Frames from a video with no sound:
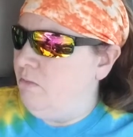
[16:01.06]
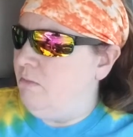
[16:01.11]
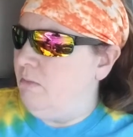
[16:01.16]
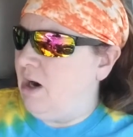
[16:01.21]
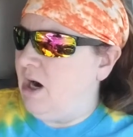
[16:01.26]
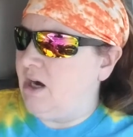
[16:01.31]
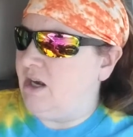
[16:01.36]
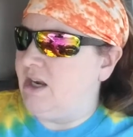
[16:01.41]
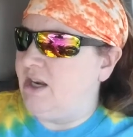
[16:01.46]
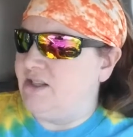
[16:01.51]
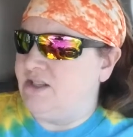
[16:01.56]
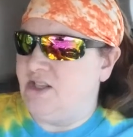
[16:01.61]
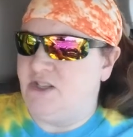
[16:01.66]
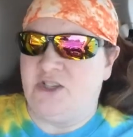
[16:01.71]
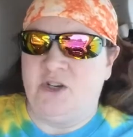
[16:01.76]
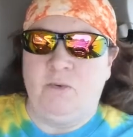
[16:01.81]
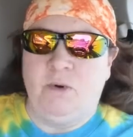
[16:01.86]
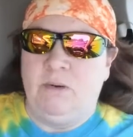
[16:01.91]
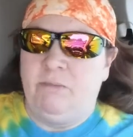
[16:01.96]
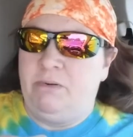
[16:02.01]
markings
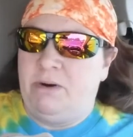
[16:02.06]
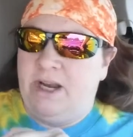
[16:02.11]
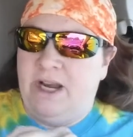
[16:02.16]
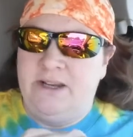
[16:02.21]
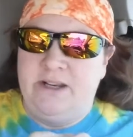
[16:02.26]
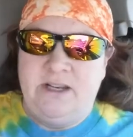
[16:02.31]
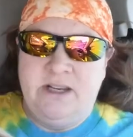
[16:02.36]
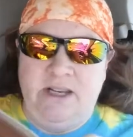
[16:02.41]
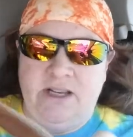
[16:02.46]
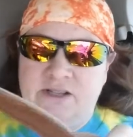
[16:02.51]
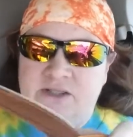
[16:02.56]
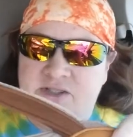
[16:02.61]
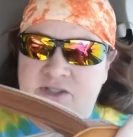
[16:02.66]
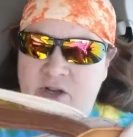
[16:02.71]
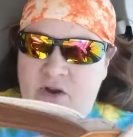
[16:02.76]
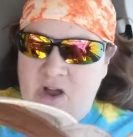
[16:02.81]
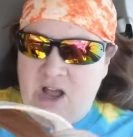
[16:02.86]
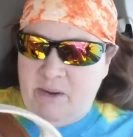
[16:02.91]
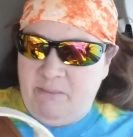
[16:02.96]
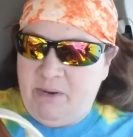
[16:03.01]
as to what brand it is.
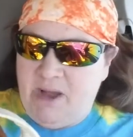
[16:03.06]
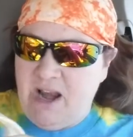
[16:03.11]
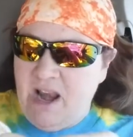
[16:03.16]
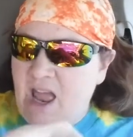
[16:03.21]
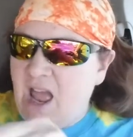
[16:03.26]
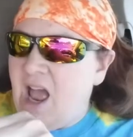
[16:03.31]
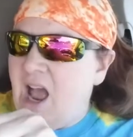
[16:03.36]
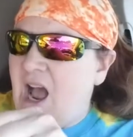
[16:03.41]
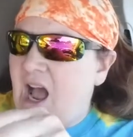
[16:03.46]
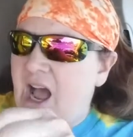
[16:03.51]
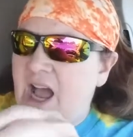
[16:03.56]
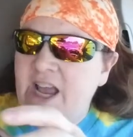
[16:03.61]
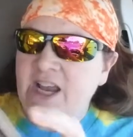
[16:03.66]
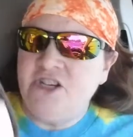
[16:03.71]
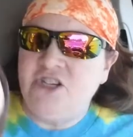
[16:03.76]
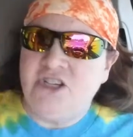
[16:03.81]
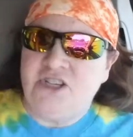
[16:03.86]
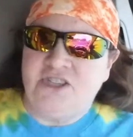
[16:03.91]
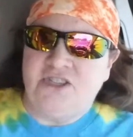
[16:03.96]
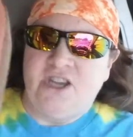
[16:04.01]
So, But I
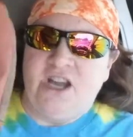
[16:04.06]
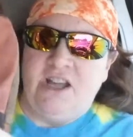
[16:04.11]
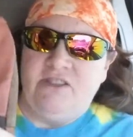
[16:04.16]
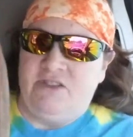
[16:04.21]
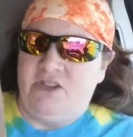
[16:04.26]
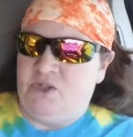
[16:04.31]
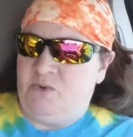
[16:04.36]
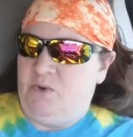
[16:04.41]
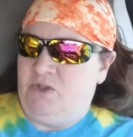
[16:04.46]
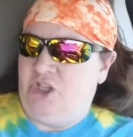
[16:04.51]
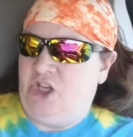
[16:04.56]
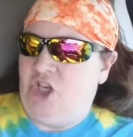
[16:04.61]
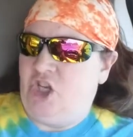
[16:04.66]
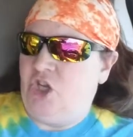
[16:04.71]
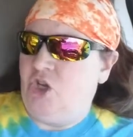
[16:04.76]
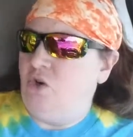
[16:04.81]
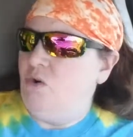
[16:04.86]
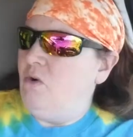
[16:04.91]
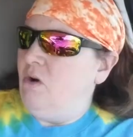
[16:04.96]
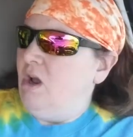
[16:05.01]
just thought this was a
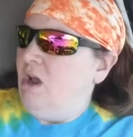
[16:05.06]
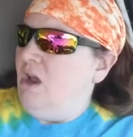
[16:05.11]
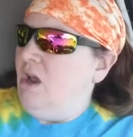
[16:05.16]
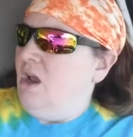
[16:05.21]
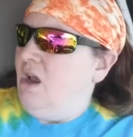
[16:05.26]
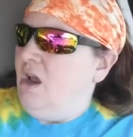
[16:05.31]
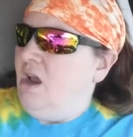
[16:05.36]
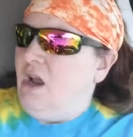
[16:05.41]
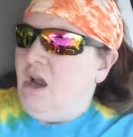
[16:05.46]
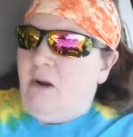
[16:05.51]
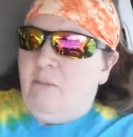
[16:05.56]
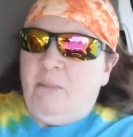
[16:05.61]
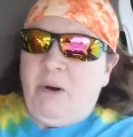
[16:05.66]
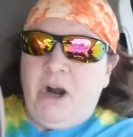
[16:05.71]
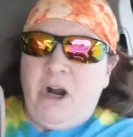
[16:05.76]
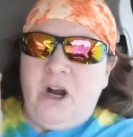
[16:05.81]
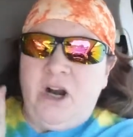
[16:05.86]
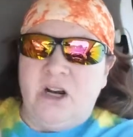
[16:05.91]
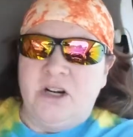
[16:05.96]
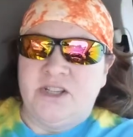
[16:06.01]
cute
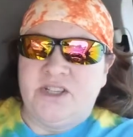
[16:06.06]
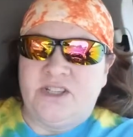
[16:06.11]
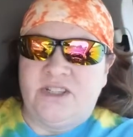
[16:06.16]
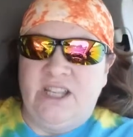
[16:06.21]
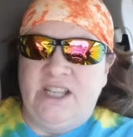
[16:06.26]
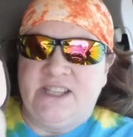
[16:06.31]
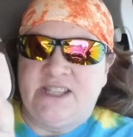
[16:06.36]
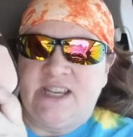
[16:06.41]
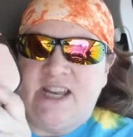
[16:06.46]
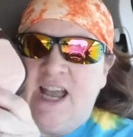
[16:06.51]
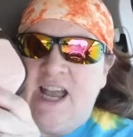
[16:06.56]
purse that's